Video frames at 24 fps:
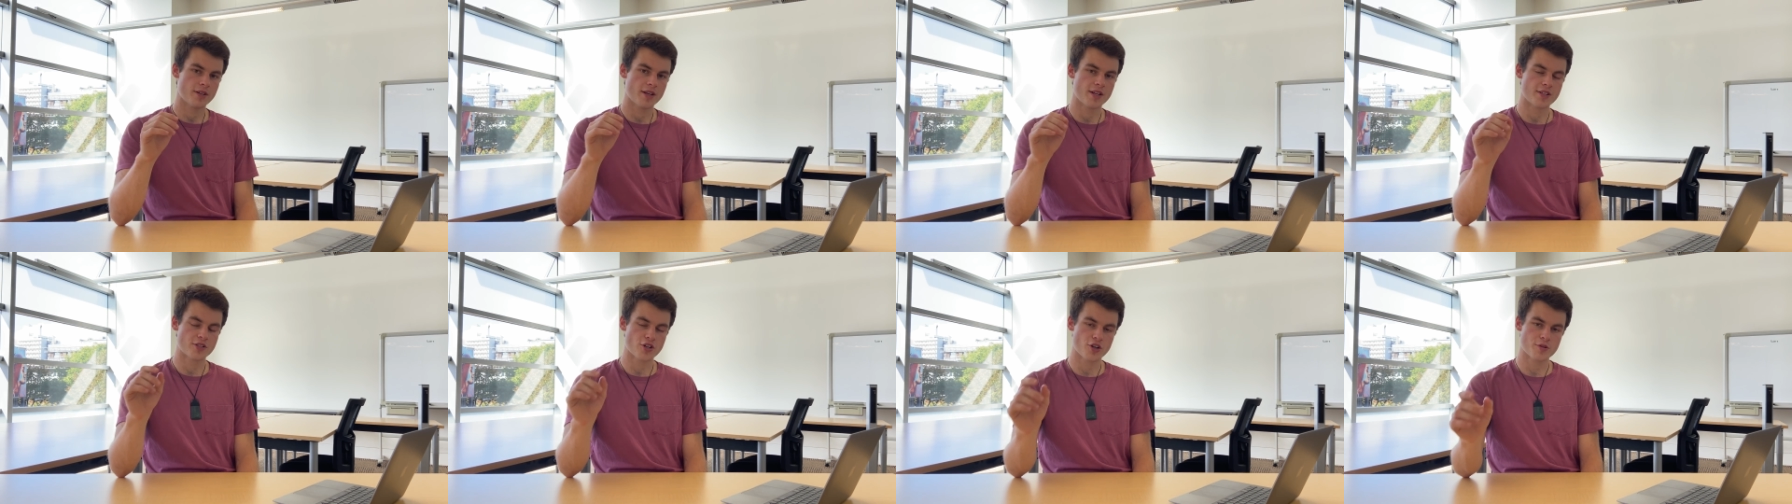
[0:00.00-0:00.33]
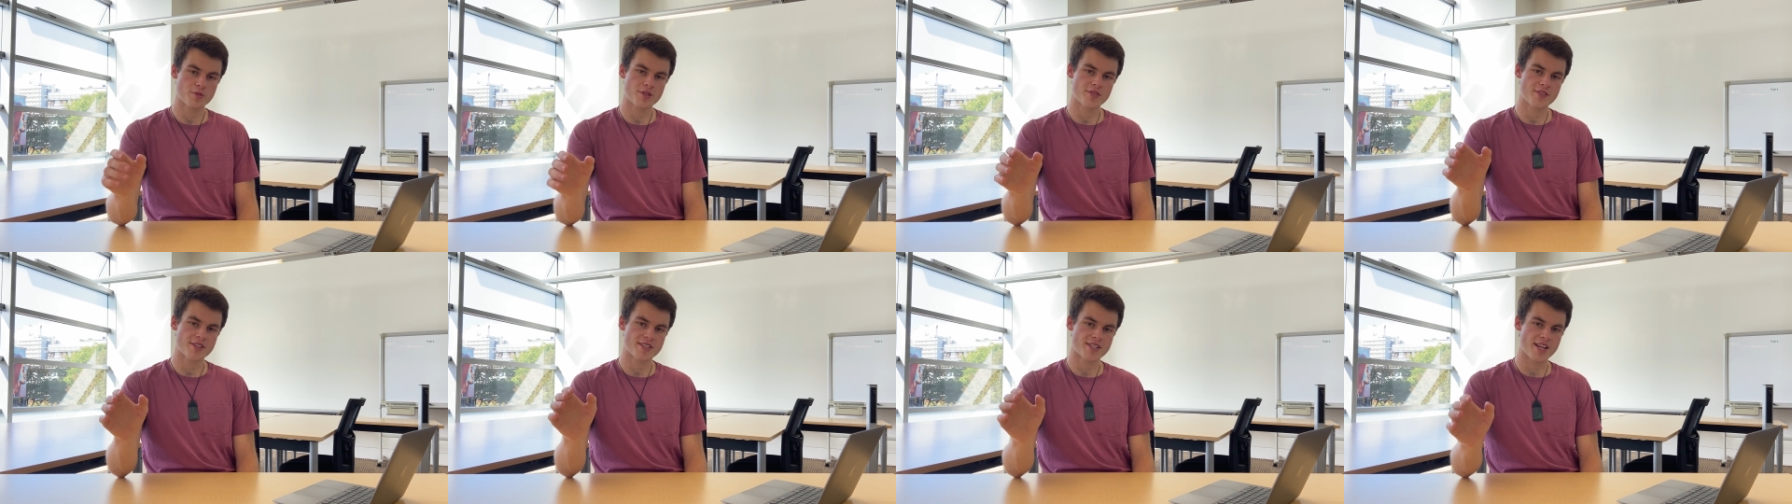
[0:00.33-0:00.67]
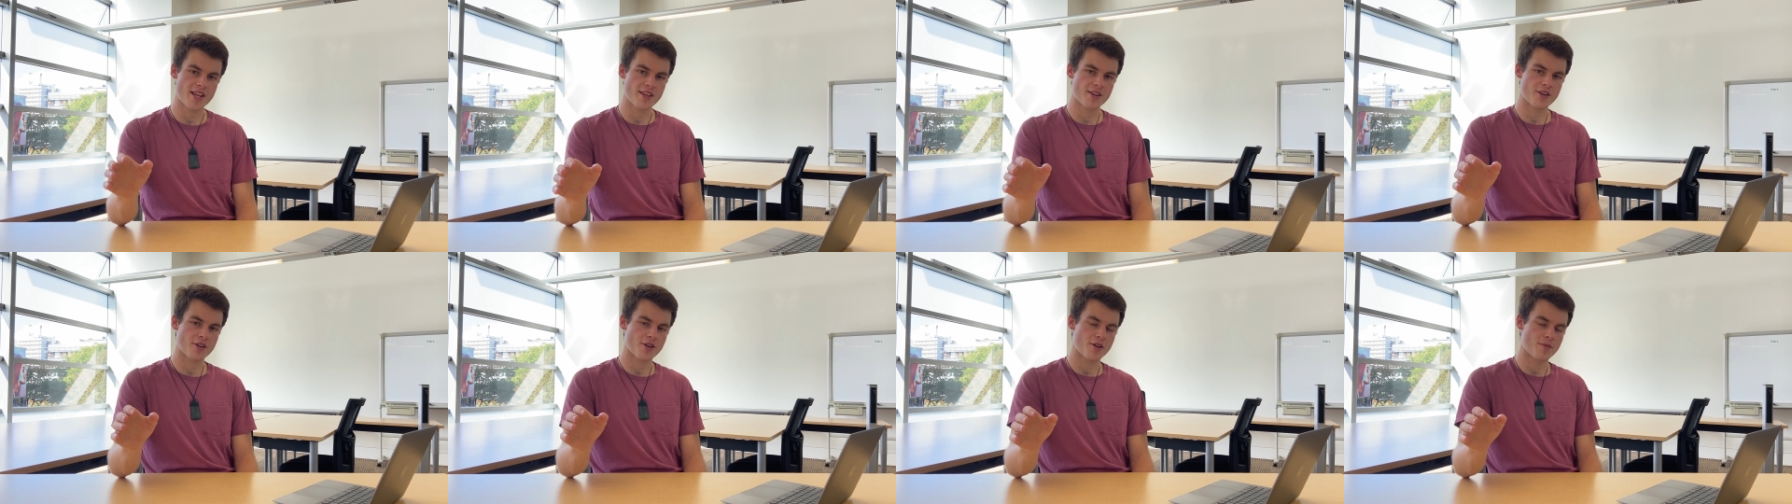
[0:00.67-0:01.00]
In terms of the
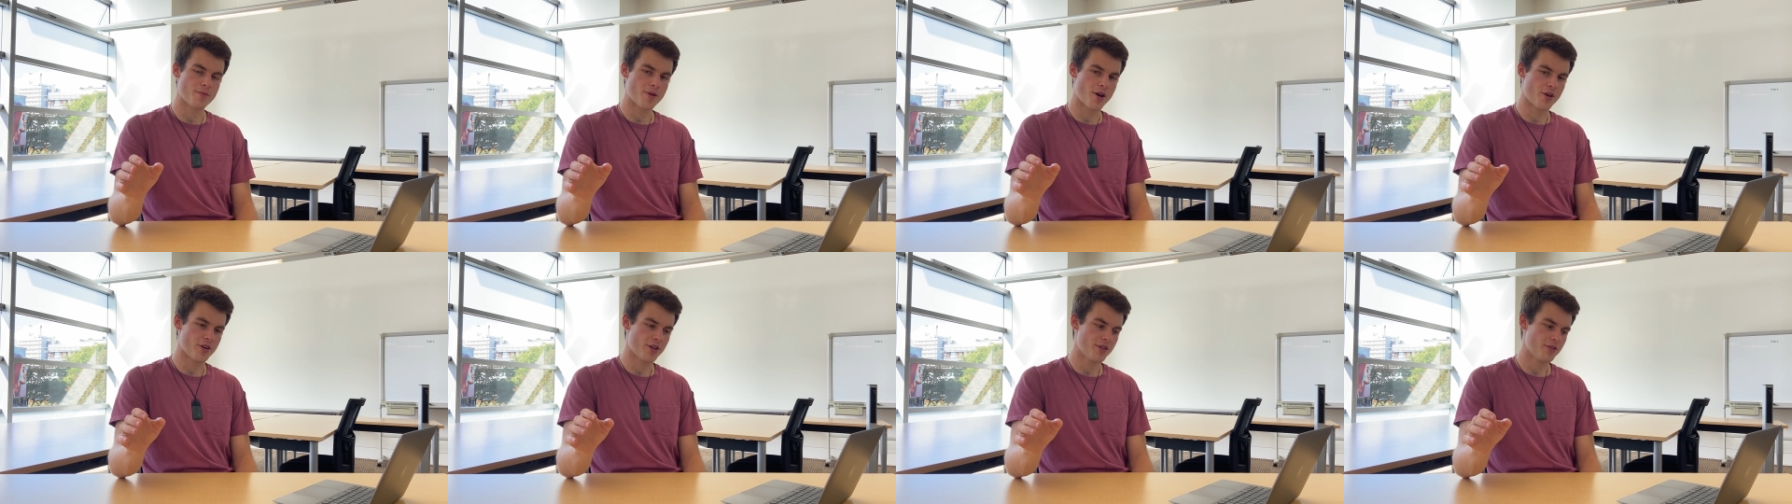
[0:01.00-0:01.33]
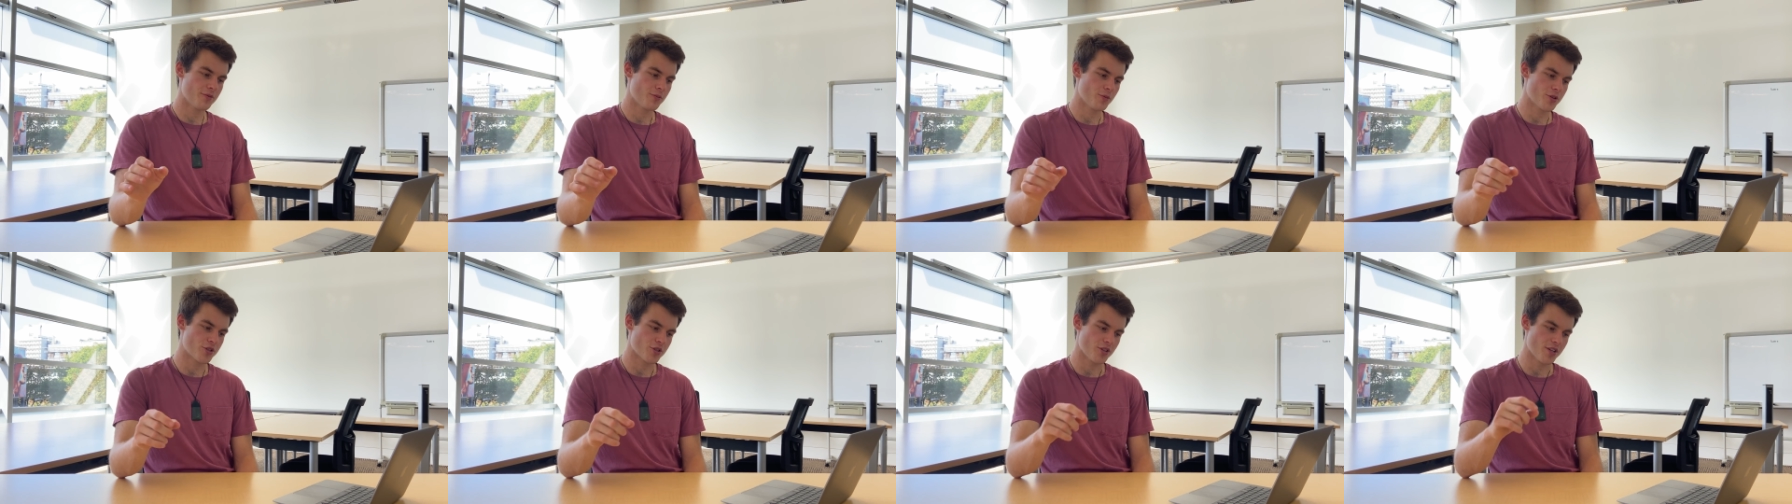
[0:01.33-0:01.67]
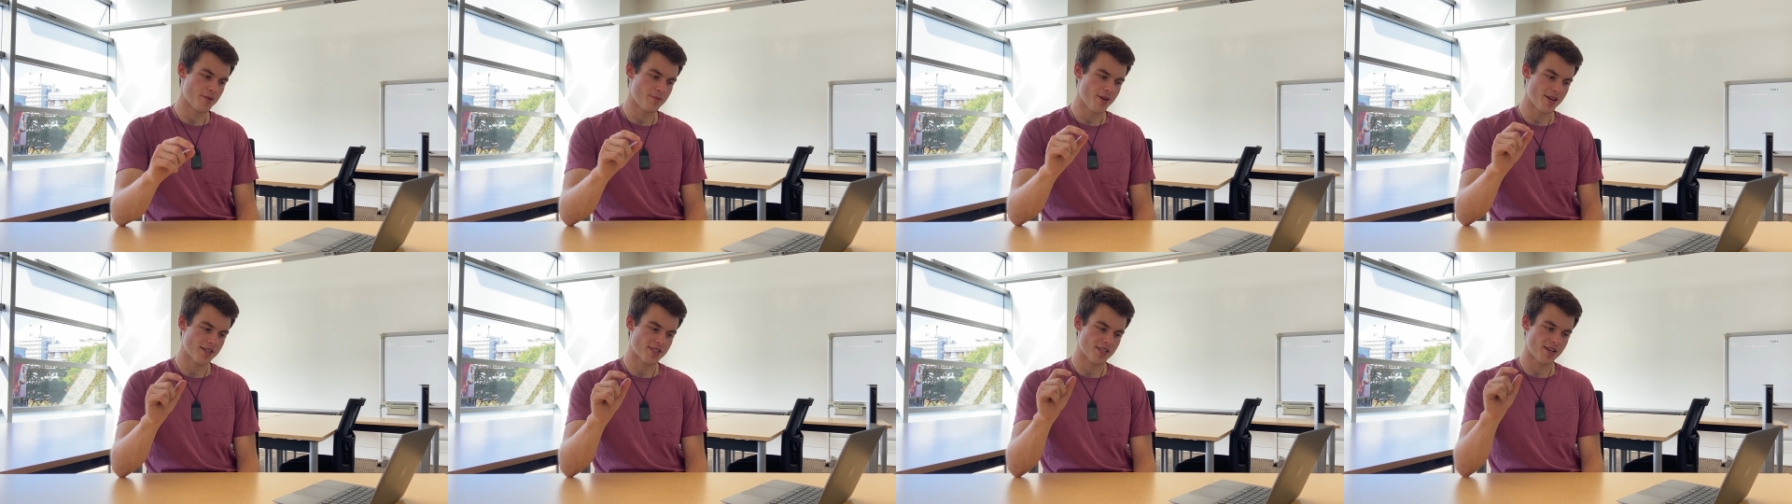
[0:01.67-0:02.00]
cellular component, which
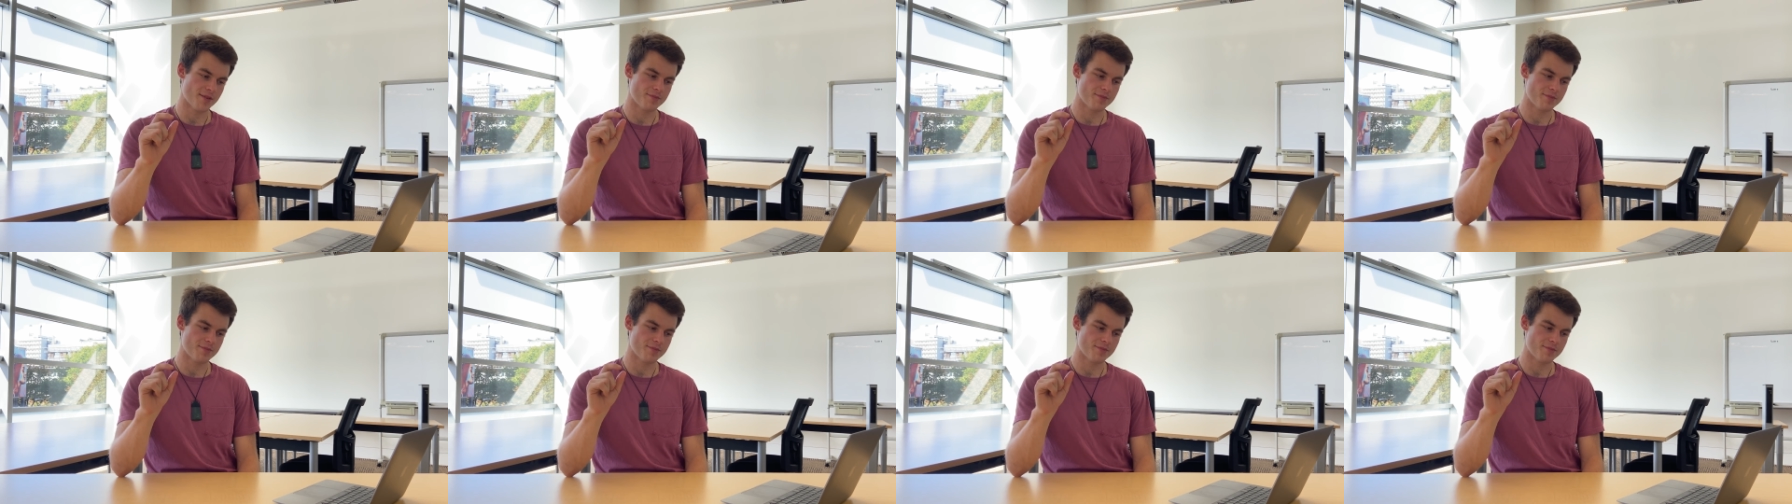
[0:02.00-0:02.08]
only makes